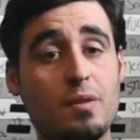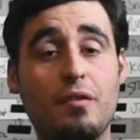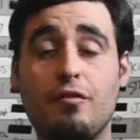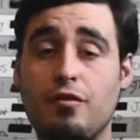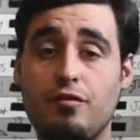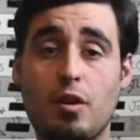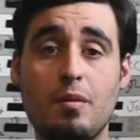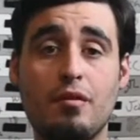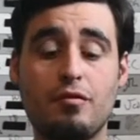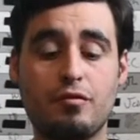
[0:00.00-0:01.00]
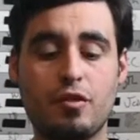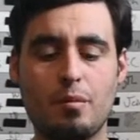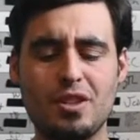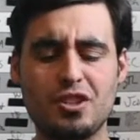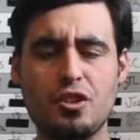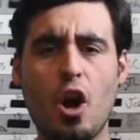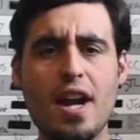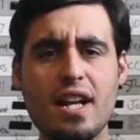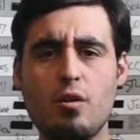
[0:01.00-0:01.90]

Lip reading: a starting